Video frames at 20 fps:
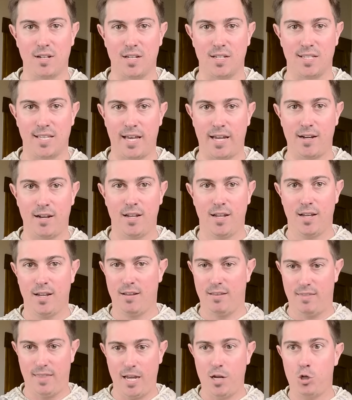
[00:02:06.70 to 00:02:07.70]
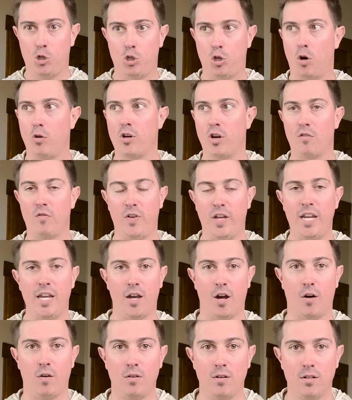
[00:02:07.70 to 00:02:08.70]
is that they show your
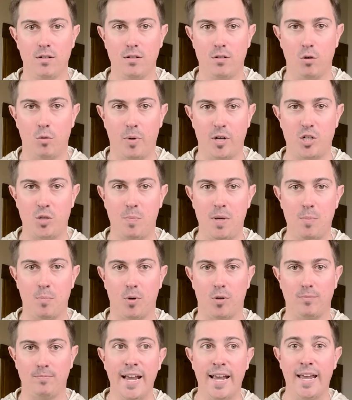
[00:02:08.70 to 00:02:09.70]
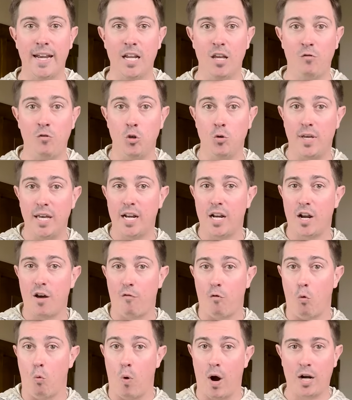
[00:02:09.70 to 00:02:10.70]
video to a bunch of people. And if you get
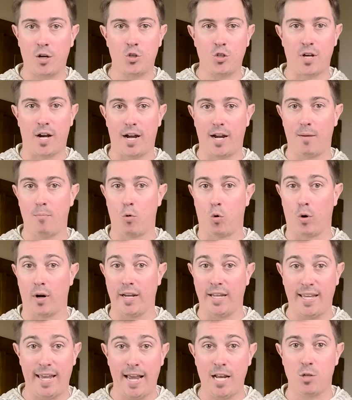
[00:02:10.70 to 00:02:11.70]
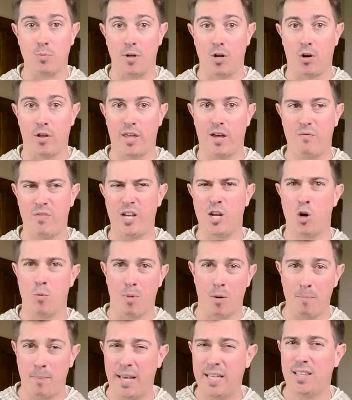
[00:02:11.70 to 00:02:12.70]
enough watch time or engagement on that video,
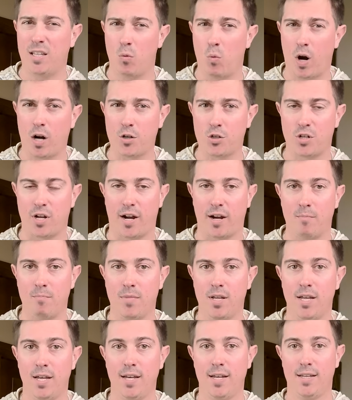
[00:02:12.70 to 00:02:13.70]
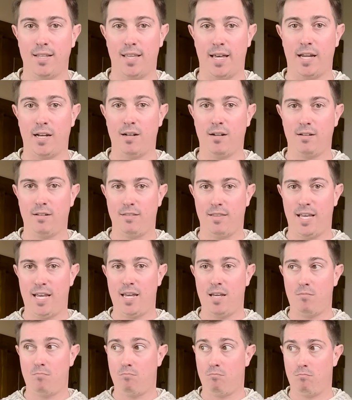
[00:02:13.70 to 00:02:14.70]
but mainly watch time, then
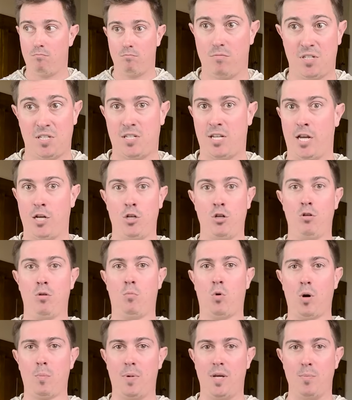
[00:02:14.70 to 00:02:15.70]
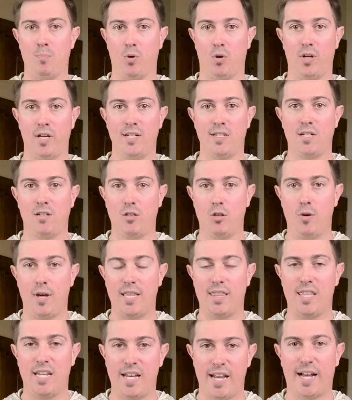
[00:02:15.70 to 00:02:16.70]
they send you to more people until you
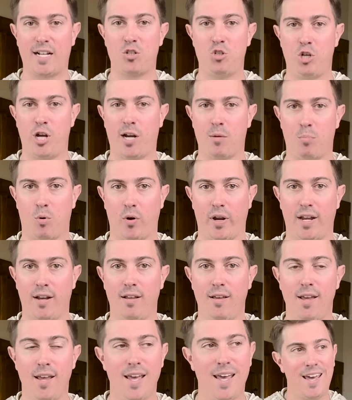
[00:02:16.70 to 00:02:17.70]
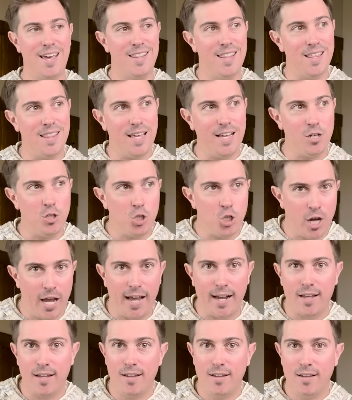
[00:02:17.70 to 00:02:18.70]
hit the next checkpoint. And then they
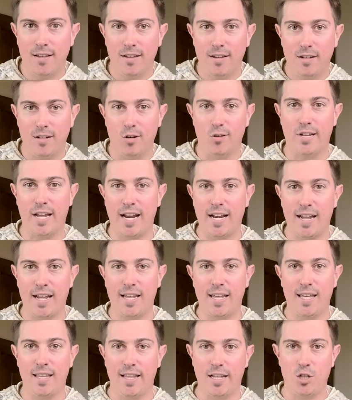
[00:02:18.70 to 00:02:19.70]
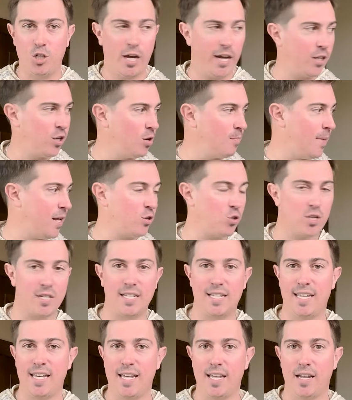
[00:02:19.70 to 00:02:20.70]
check your data again. They check your metrics
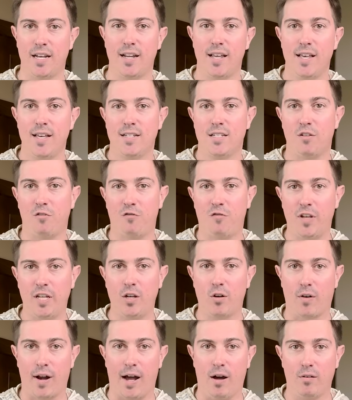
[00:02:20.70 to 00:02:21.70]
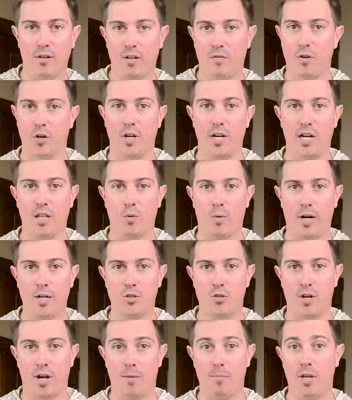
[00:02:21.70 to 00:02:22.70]
again to figure out if you're getting the
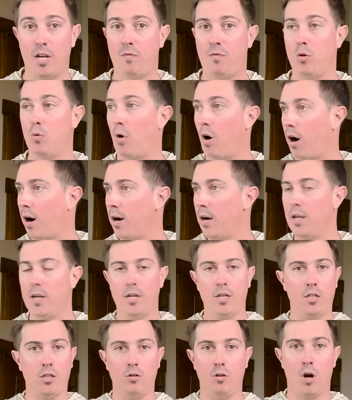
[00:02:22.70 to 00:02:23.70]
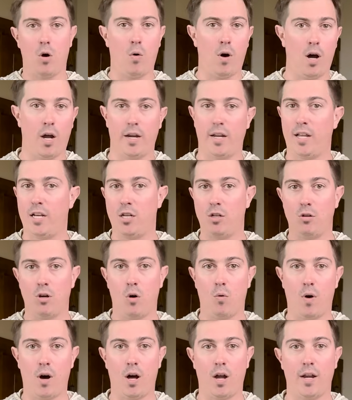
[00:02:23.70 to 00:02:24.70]
watch time. And if you are, you go on and you
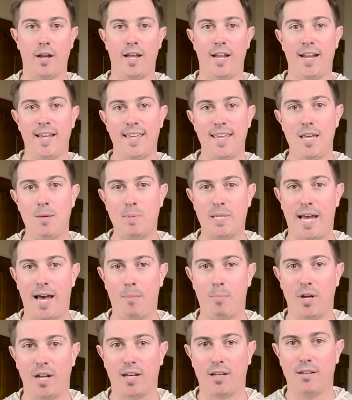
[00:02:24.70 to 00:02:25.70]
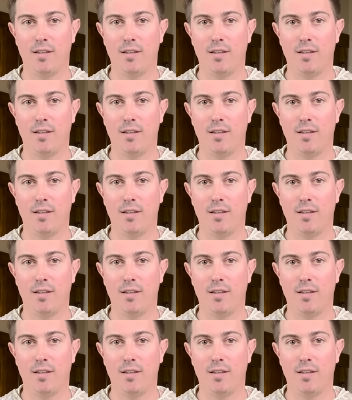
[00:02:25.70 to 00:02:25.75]
go on and it keeps happening.